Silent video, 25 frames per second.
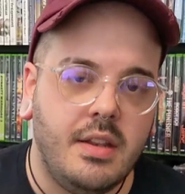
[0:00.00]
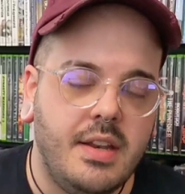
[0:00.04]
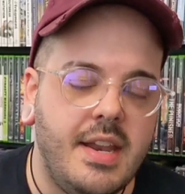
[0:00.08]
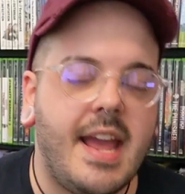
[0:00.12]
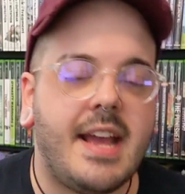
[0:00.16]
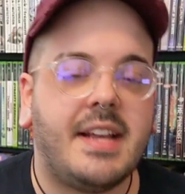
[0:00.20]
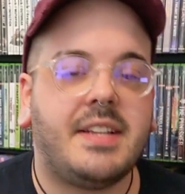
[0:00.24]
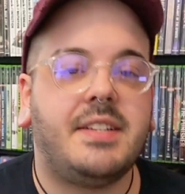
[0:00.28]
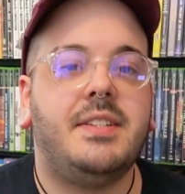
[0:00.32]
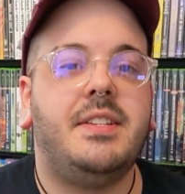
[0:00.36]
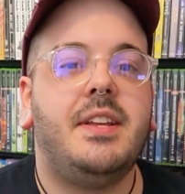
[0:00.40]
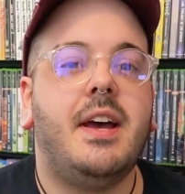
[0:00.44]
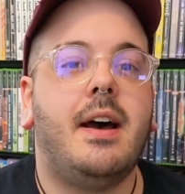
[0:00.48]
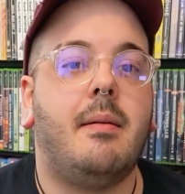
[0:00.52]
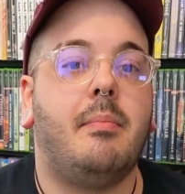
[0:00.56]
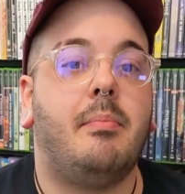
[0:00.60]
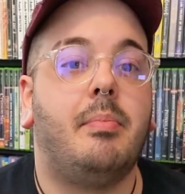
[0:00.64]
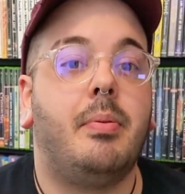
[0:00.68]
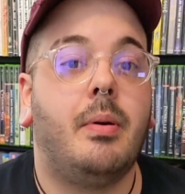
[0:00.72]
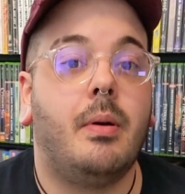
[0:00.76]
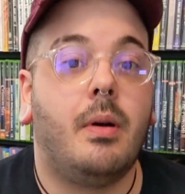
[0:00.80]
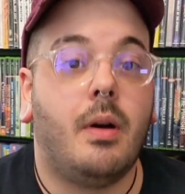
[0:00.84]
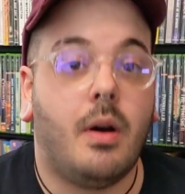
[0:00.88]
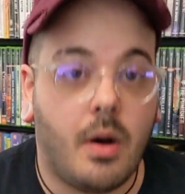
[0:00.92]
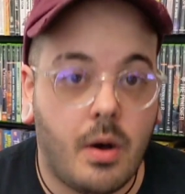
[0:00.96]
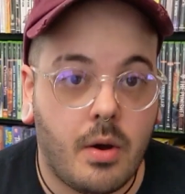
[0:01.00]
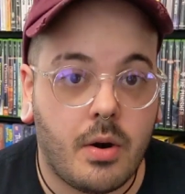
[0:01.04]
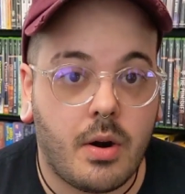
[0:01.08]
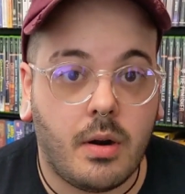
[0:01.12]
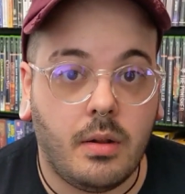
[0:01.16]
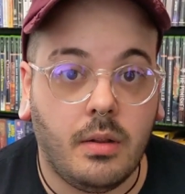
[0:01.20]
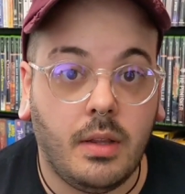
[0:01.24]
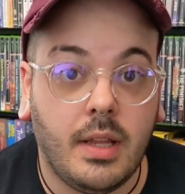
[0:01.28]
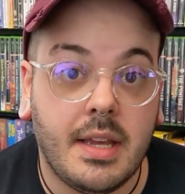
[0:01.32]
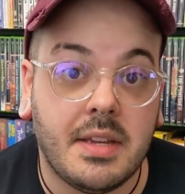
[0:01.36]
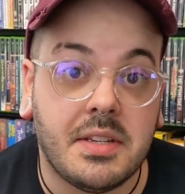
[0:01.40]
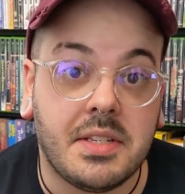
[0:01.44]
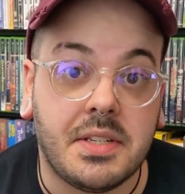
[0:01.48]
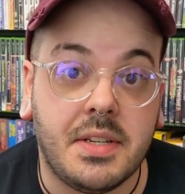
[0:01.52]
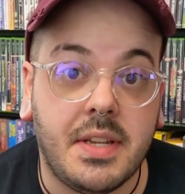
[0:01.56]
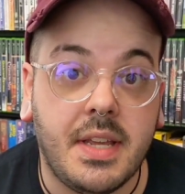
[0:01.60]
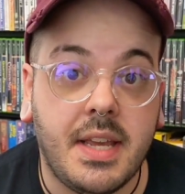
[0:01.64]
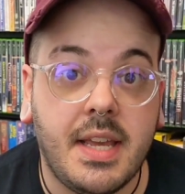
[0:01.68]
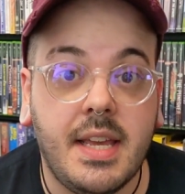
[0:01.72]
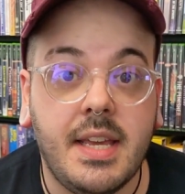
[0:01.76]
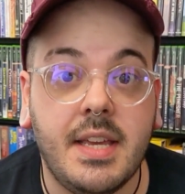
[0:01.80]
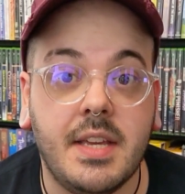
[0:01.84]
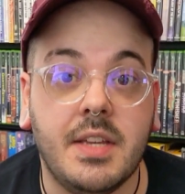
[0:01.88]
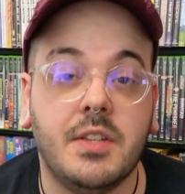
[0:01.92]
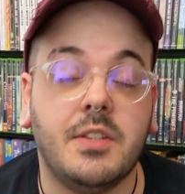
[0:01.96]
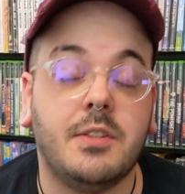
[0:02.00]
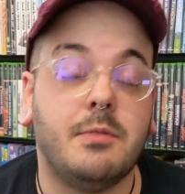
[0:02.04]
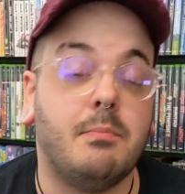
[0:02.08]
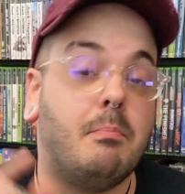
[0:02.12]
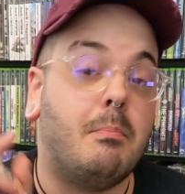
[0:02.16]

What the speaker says: Next up on our list is